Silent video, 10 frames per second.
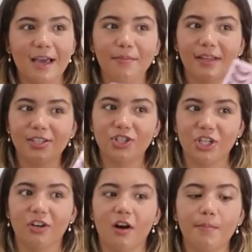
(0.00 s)
Emily's
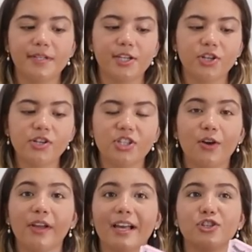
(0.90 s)
cheer competition. She
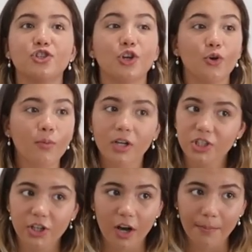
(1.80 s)
only has two more
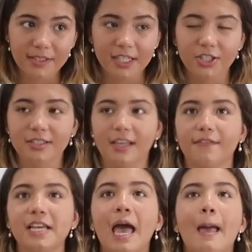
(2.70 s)
cheer competitions left,